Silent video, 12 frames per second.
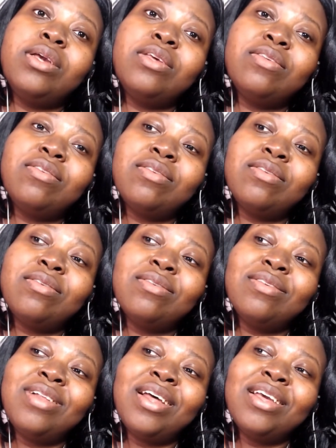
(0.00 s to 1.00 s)

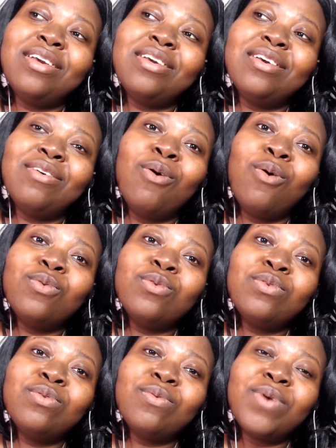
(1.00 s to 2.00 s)
He's like
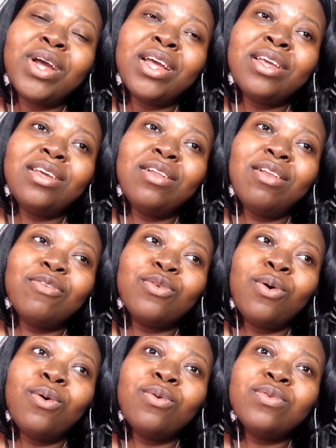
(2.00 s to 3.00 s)
gold, right? He
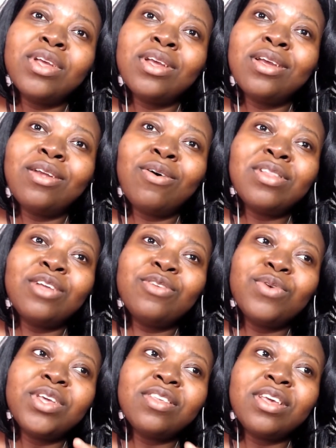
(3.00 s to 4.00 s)
loves gold and all that,
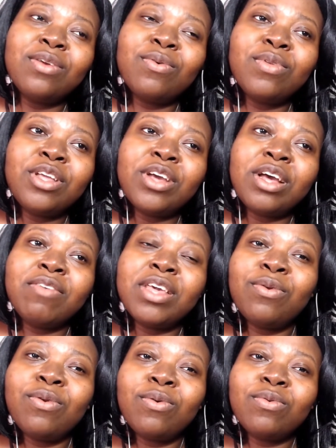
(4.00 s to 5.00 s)
so he's Kinro. Then you had
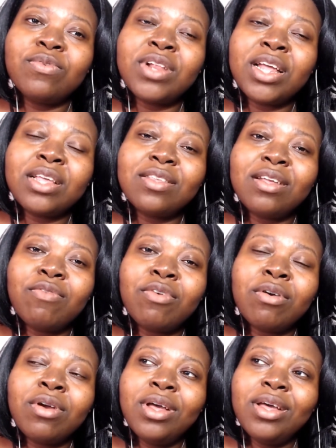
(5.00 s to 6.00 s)
Kinro, who's like
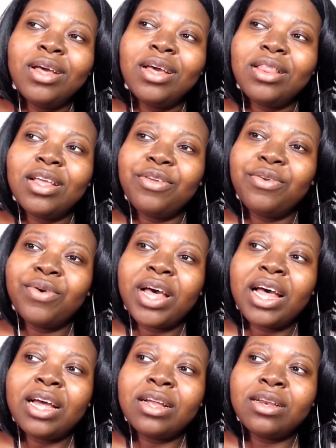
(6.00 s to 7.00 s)
silver. And then you
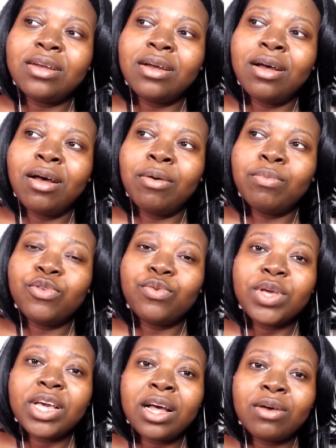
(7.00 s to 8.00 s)
had
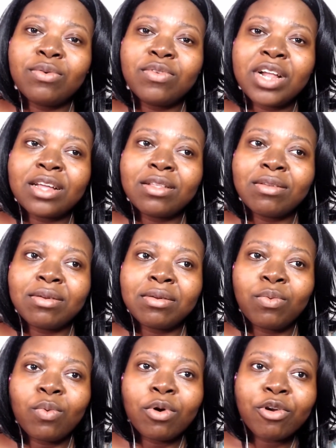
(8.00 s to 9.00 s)
Suika, who's like
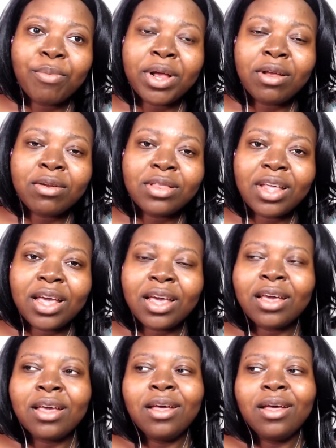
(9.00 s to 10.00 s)
the watermelon
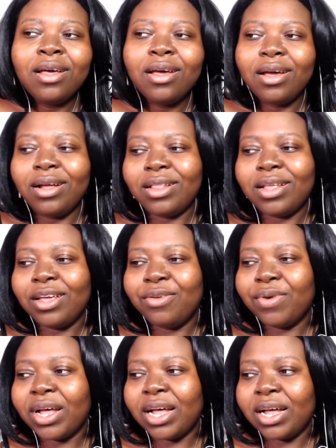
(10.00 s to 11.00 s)
thing. And then
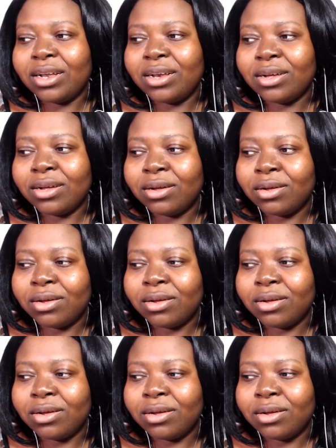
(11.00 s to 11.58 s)
you had